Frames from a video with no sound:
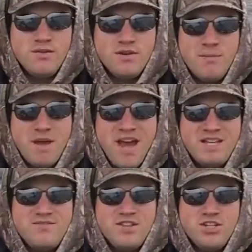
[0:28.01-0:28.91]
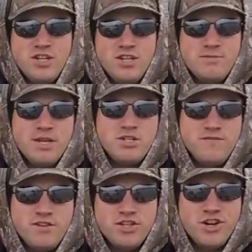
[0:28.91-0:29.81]
when I'm bass fishing, especially
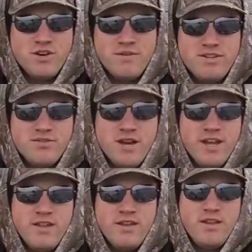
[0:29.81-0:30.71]
for tournaments, right?